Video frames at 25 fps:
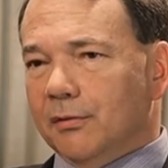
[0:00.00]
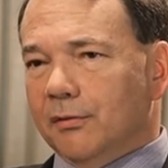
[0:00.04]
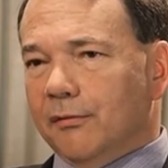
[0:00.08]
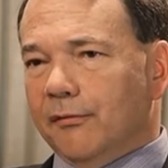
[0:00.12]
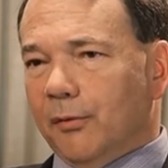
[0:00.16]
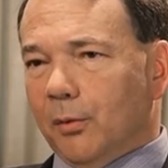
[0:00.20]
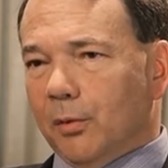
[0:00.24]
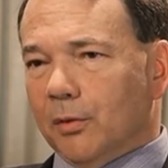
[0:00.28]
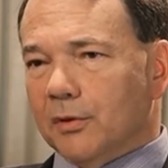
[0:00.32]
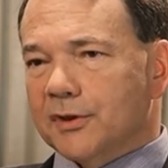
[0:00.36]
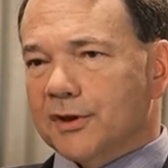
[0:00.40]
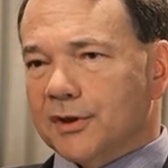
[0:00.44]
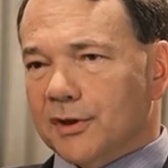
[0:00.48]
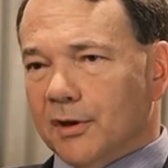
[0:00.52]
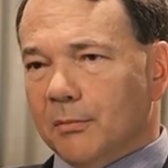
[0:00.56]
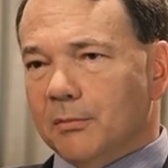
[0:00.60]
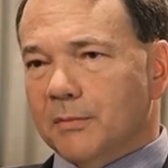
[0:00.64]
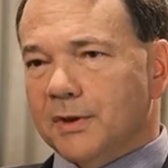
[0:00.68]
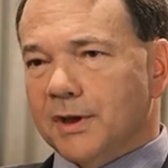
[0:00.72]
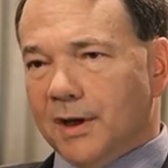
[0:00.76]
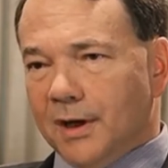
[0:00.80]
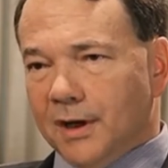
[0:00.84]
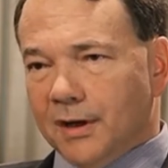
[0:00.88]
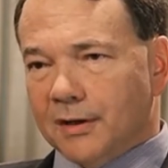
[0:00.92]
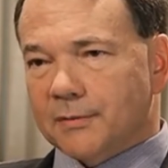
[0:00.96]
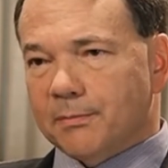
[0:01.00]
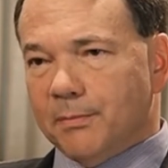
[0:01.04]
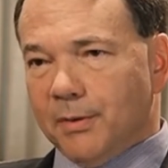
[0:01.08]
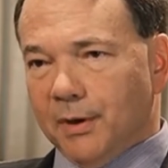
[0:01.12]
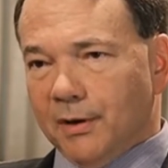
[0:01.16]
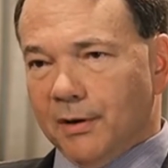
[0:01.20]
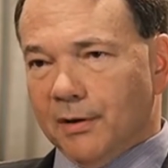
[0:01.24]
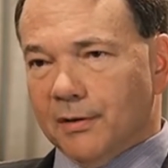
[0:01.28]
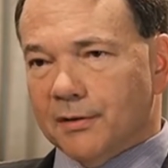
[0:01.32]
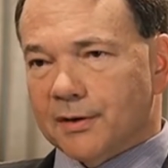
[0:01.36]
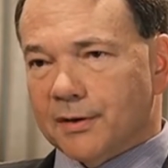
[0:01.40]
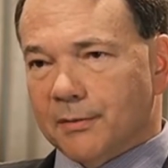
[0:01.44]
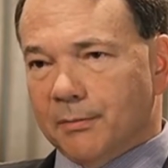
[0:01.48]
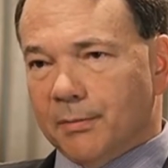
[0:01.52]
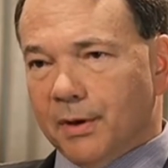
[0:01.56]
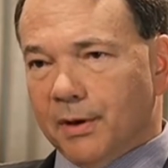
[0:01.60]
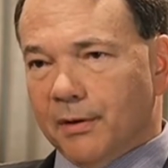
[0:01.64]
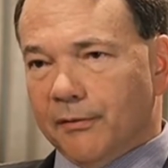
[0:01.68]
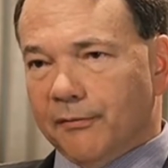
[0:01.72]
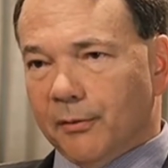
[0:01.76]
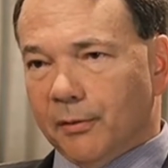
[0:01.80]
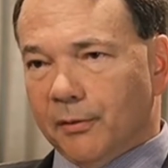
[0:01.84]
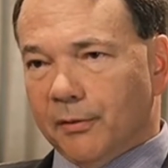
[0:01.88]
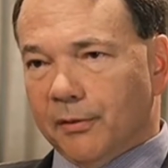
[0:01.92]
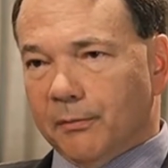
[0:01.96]
force some taxpayers to pay
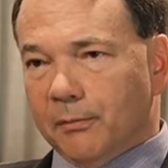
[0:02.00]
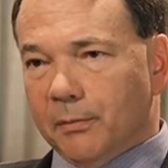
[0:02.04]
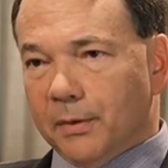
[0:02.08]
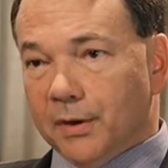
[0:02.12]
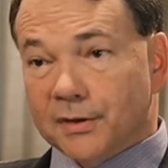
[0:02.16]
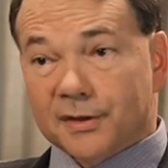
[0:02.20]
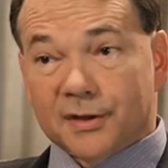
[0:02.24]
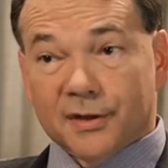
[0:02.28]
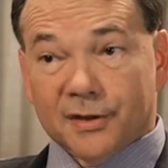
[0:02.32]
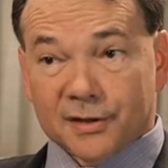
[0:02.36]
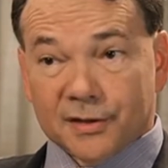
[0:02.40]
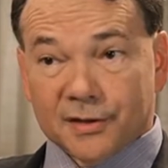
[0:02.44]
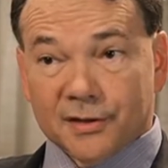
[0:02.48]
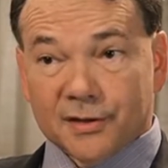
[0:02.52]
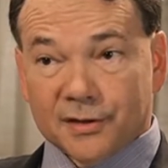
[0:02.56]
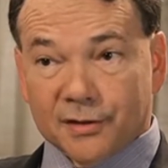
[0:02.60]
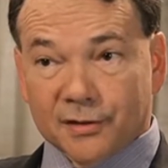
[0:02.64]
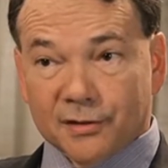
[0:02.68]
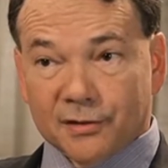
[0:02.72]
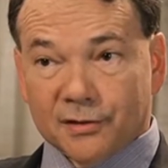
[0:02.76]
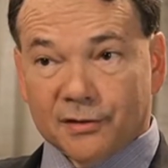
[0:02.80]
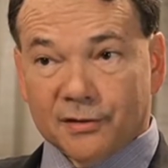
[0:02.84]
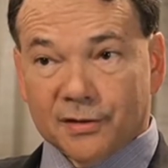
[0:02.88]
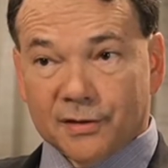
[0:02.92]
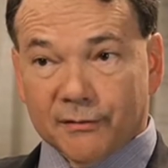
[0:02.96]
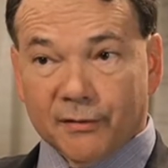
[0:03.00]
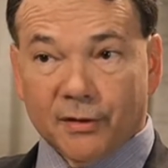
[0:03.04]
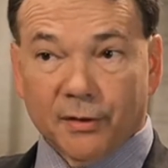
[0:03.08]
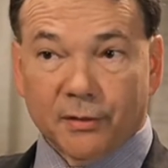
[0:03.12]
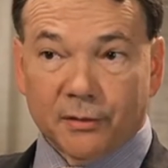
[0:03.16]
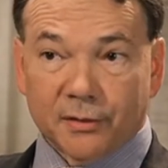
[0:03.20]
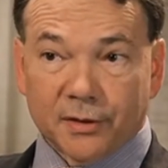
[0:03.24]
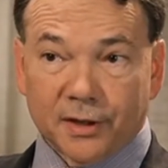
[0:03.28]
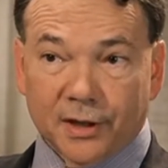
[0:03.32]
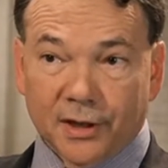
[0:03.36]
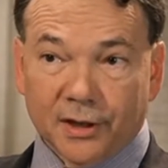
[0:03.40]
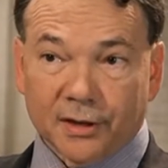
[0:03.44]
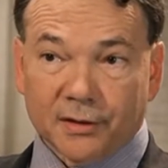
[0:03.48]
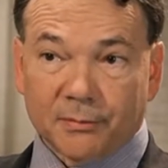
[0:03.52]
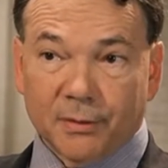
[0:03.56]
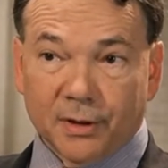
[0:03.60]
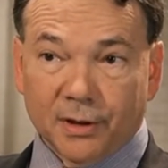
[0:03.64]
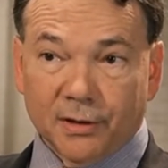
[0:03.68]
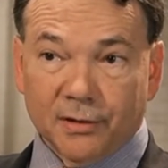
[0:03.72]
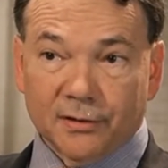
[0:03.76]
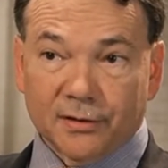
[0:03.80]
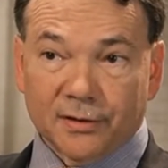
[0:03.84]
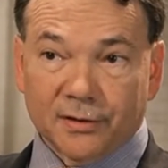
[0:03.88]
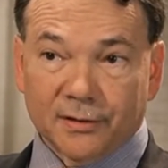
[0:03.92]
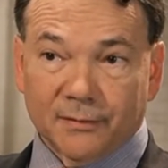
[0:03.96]
for the business decisions of other
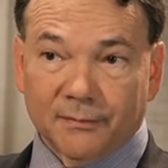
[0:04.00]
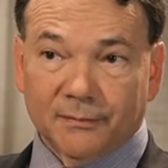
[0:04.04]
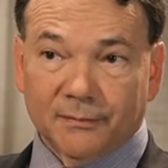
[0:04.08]
taxpayers.